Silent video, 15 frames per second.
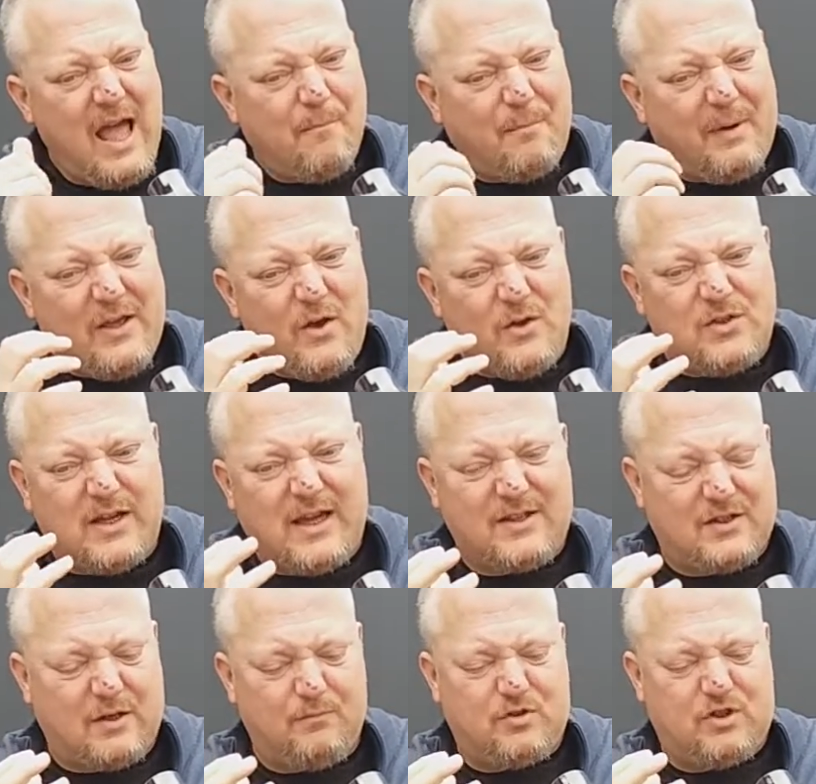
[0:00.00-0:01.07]
But I also
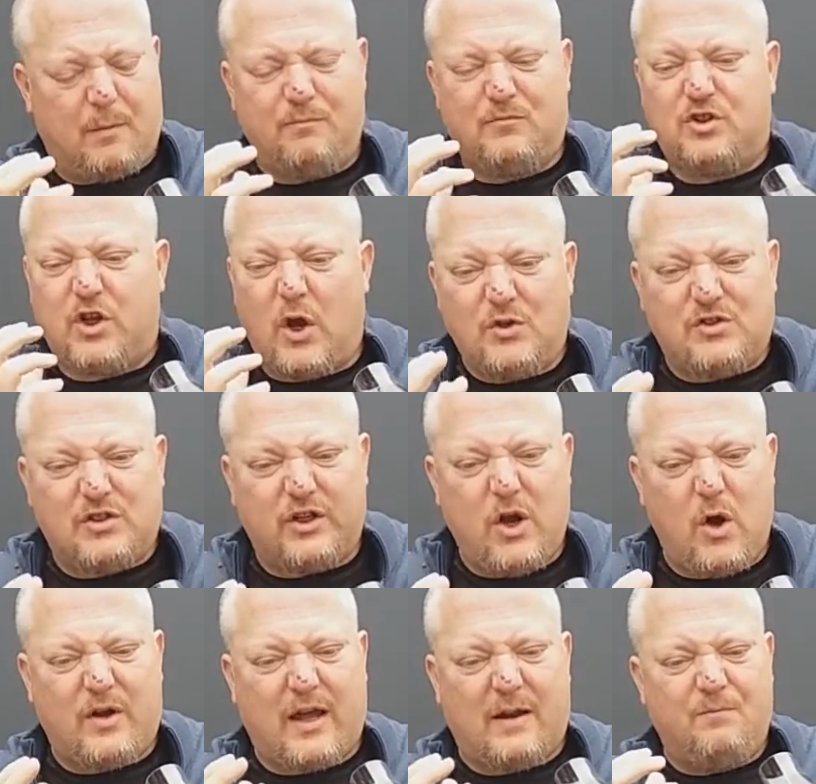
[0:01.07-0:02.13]
get some, some toasted
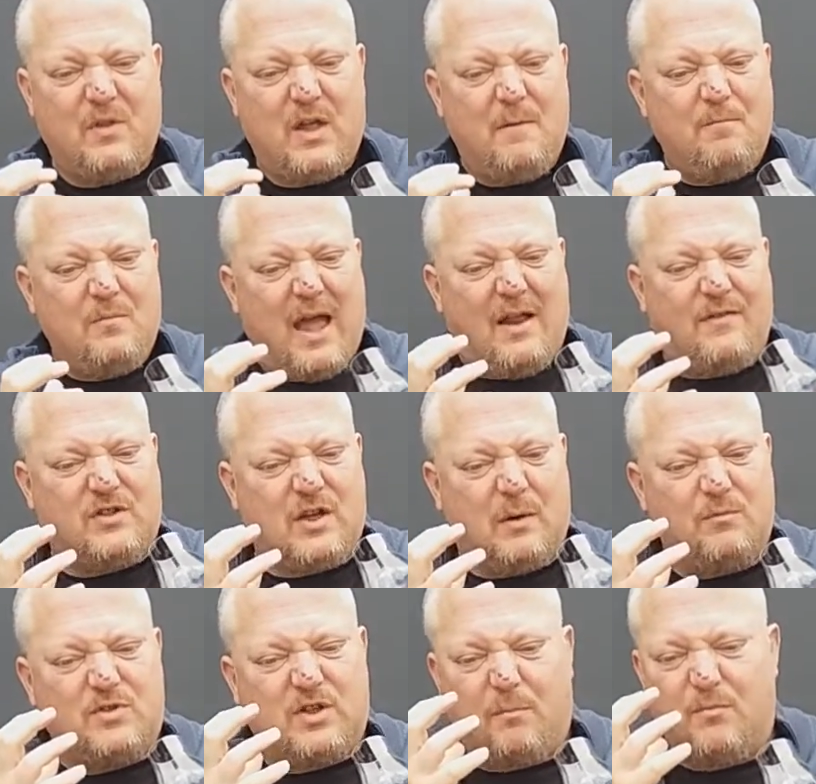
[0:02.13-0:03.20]
oak and, and
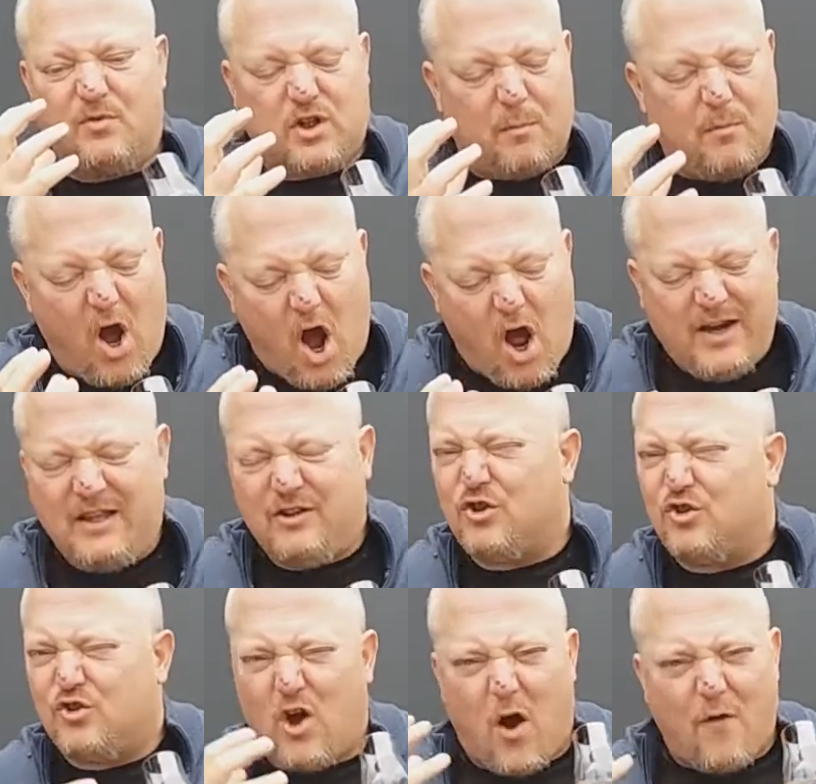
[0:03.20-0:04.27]
some, some, some honey
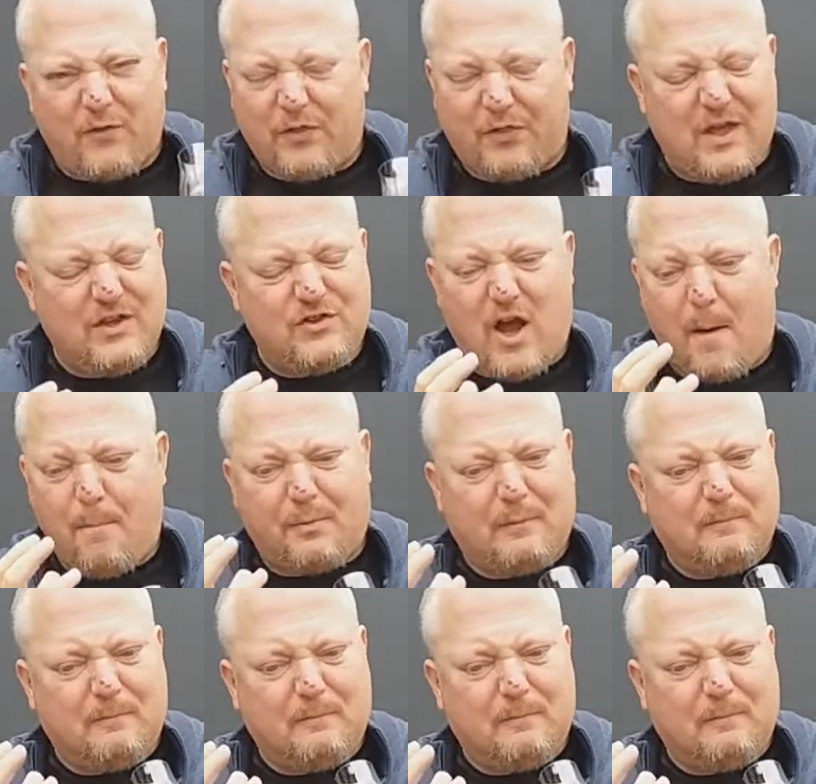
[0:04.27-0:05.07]
to soften things up.